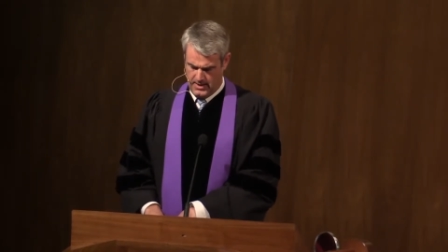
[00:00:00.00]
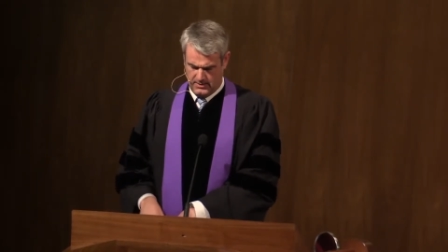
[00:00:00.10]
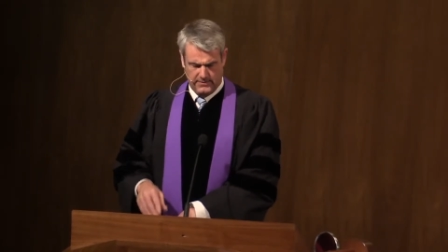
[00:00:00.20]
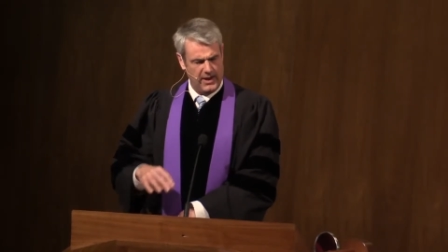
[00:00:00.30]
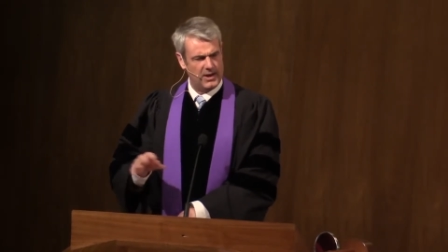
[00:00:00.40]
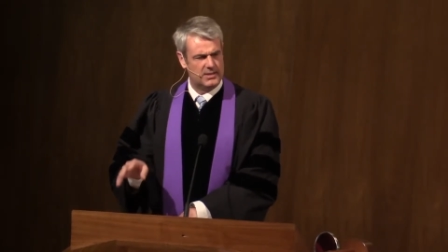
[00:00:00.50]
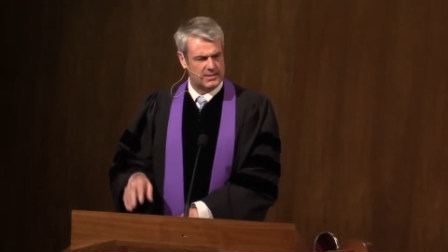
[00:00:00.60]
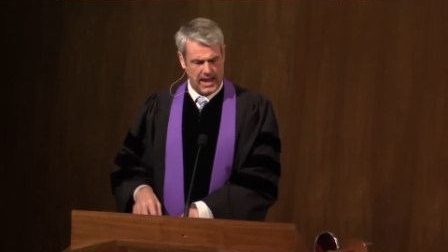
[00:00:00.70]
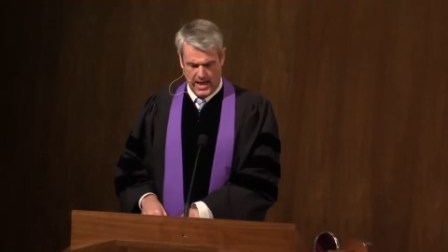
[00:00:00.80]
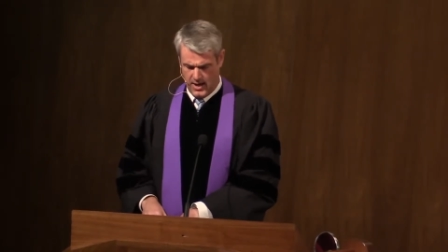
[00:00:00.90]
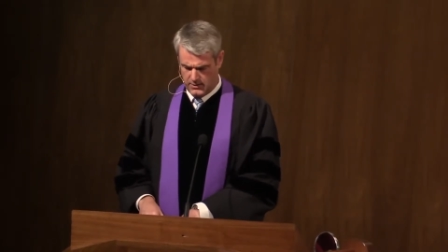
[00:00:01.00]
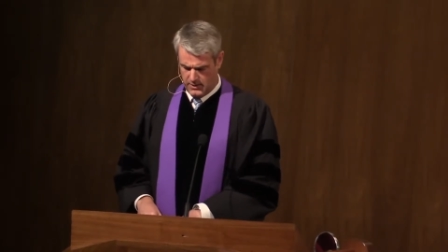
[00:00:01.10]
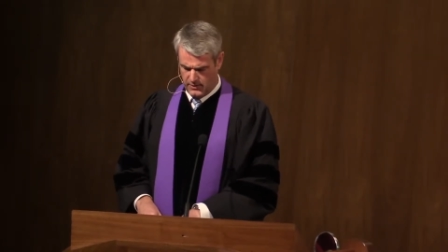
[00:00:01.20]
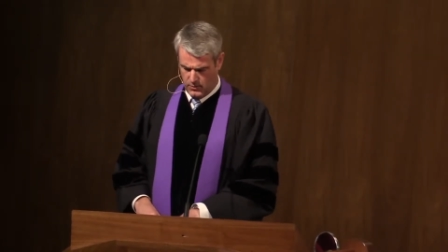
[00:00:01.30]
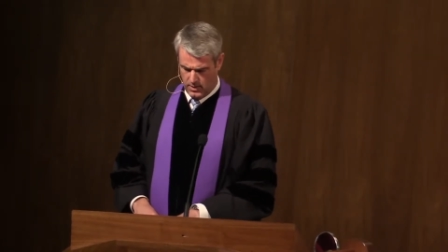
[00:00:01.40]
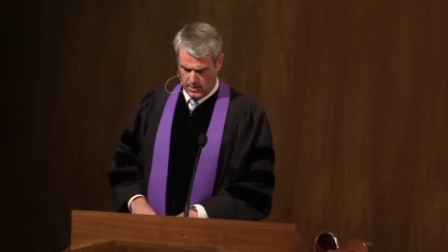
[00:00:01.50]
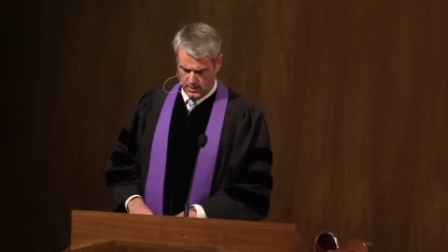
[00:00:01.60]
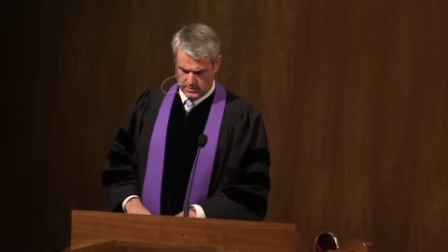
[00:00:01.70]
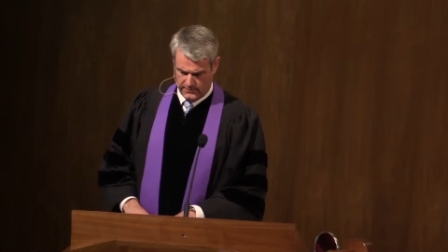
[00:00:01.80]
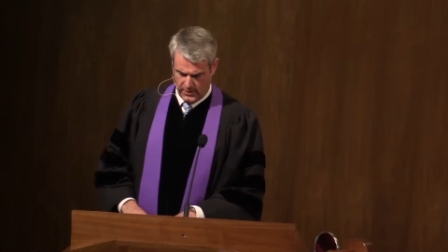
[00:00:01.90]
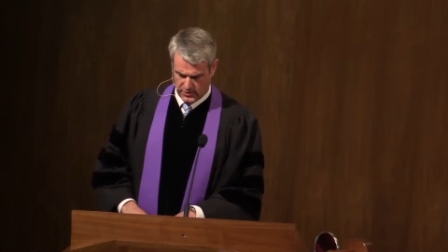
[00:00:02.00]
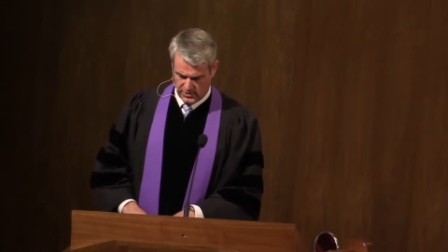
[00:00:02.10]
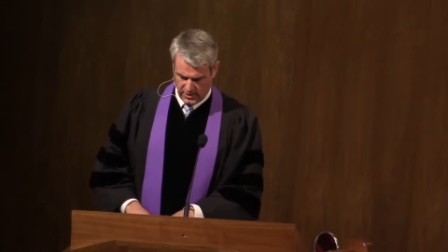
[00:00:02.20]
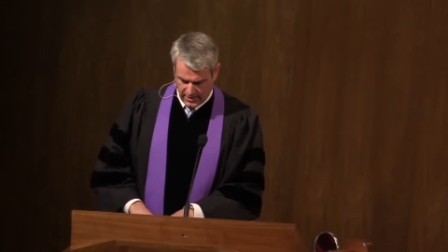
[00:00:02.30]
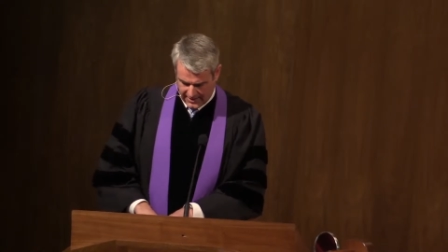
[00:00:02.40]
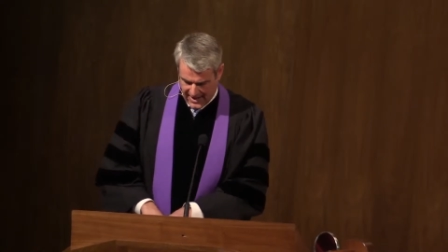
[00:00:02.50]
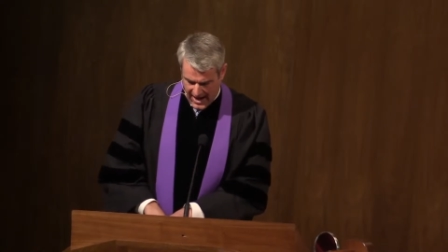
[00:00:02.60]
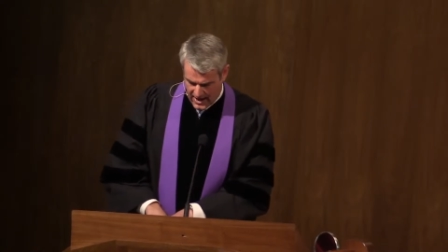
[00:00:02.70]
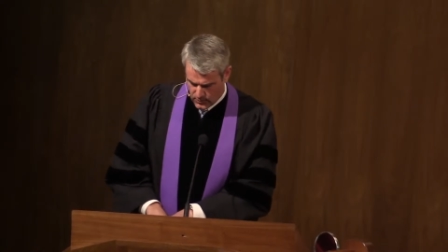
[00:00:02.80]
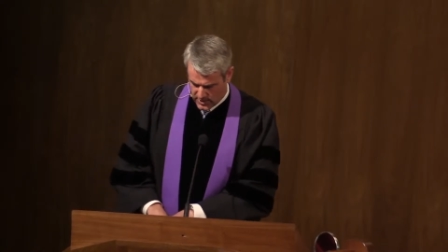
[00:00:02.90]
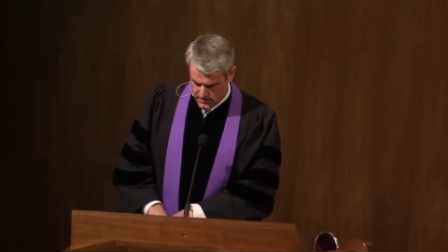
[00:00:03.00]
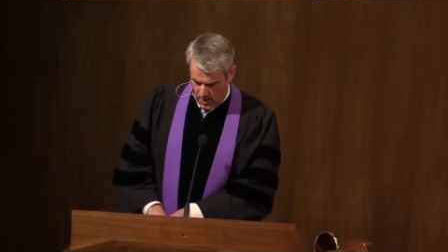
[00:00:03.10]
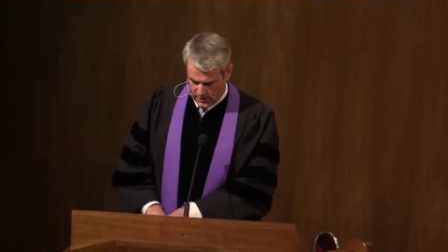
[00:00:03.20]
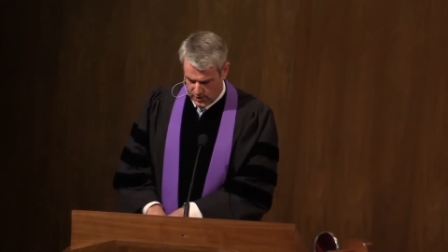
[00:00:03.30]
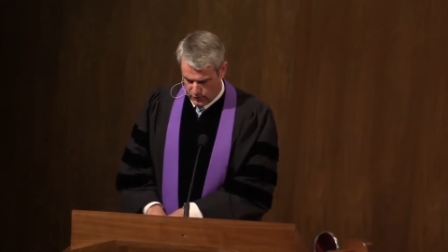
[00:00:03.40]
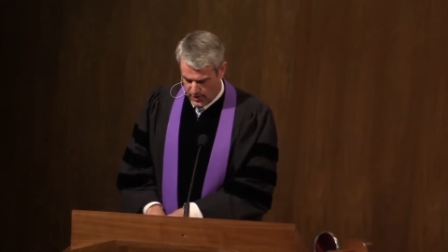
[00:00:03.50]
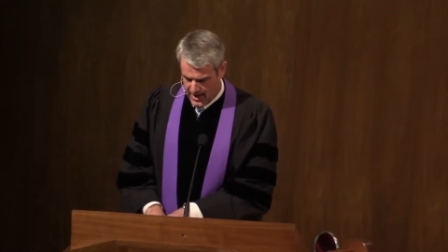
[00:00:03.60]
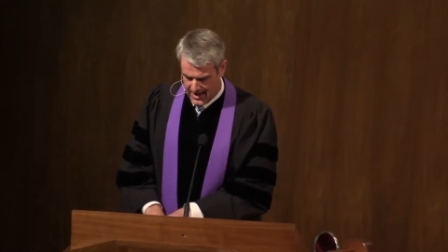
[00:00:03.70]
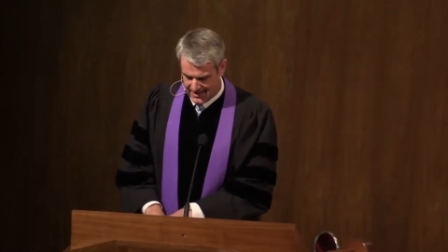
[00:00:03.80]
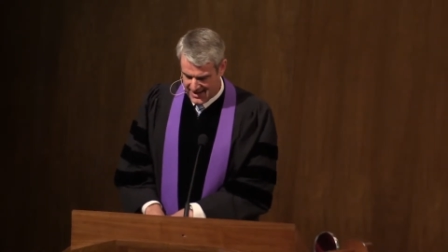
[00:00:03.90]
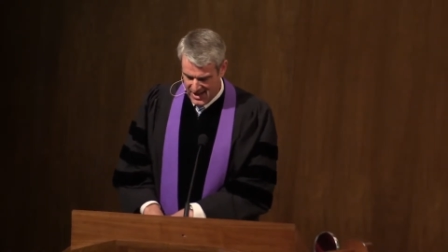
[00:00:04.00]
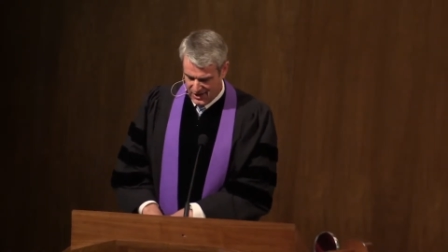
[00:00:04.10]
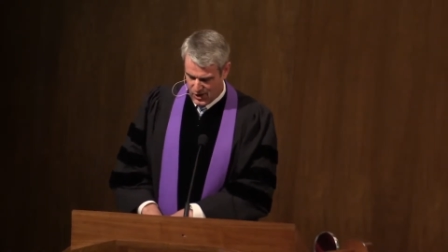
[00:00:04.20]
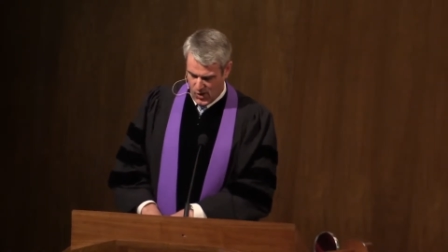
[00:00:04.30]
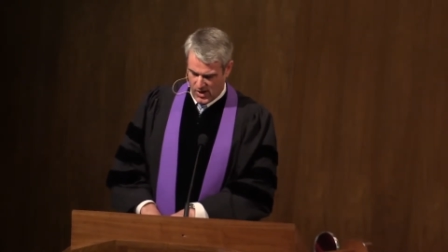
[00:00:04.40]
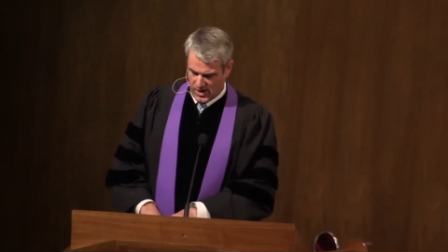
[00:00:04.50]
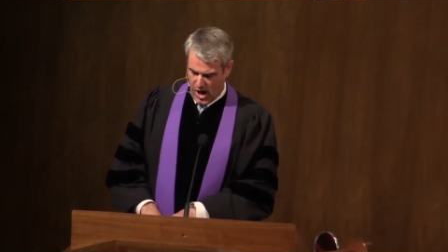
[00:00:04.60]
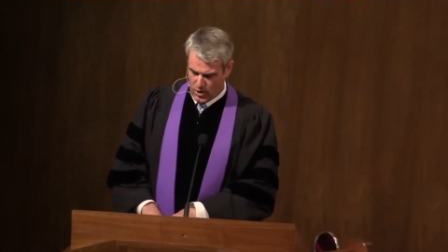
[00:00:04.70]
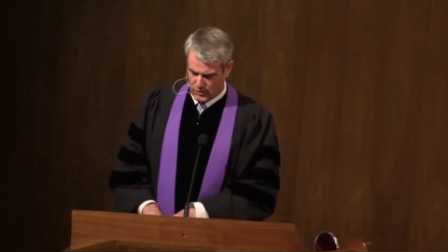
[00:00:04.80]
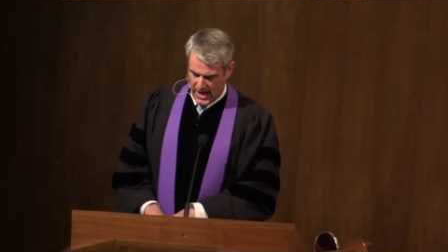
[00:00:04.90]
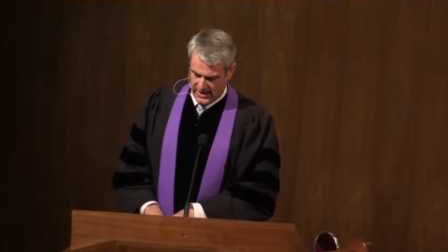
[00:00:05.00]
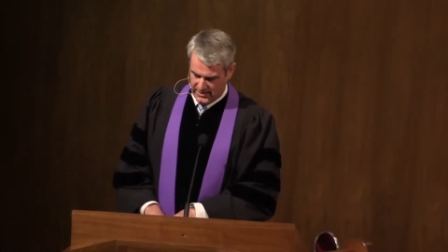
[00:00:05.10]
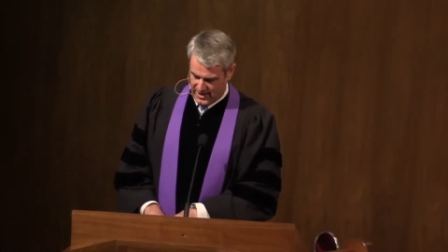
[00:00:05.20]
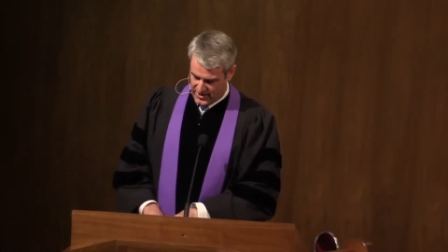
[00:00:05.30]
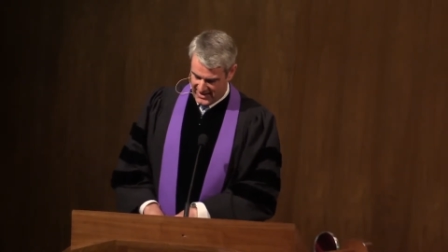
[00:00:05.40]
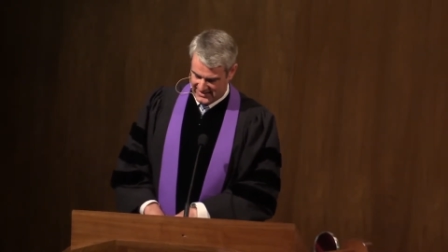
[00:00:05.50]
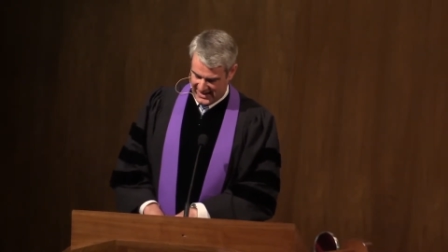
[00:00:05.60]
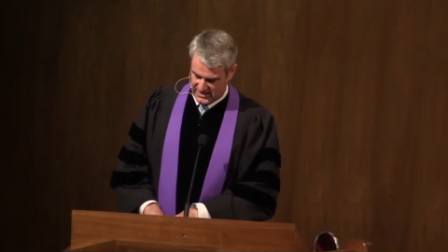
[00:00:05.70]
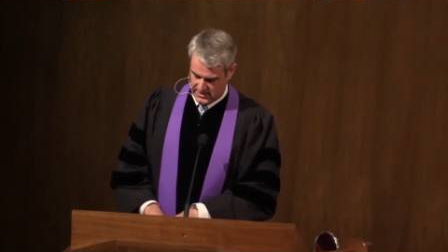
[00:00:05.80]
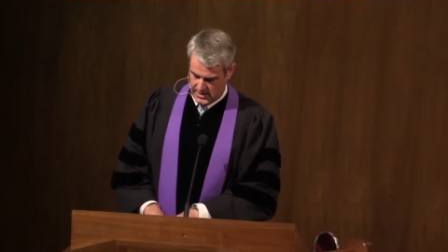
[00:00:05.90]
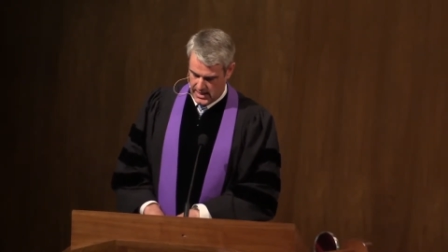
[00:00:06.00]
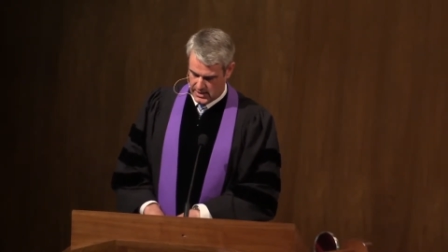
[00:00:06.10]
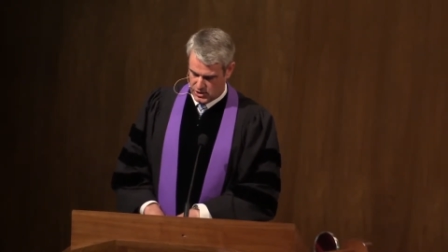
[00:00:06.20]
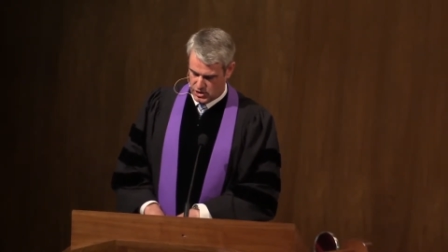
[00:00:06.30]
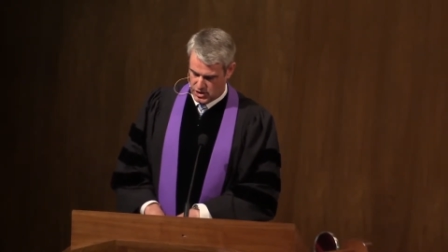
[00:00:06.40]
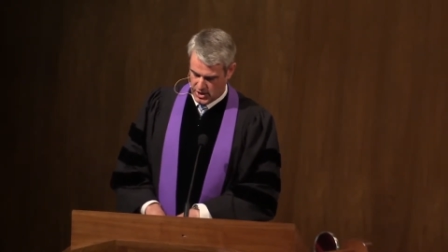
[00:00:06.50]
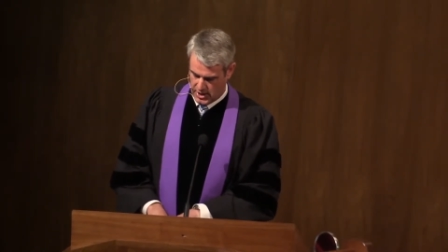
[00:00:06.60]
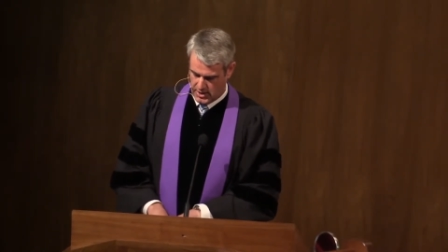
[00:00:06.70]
The very sound of the words of verse 39, which Martha read Lord, already there is a stench